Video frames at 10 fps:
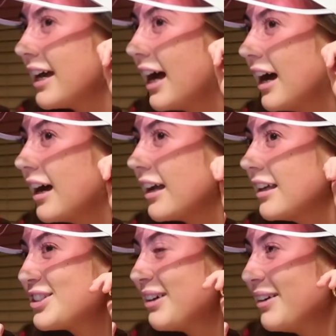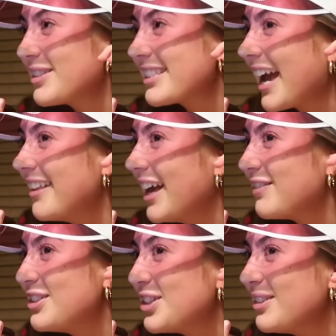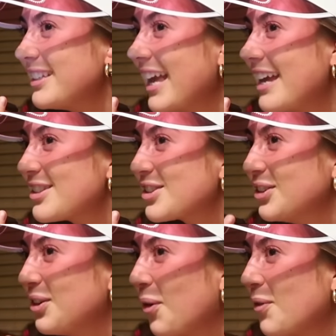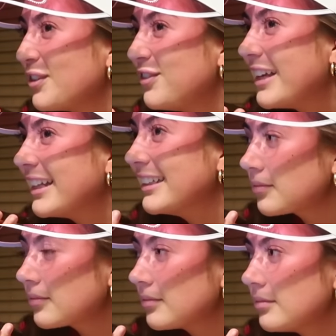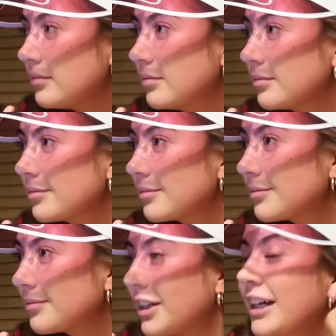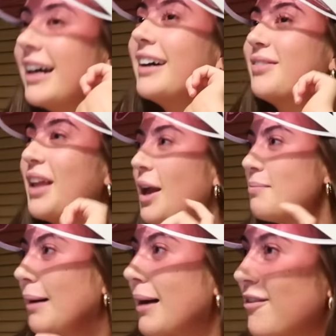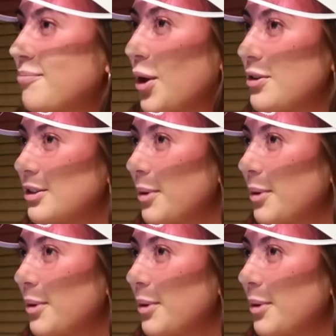high. So I'm scared that if I do it again, it's gonna overfill. I'm having pooed in a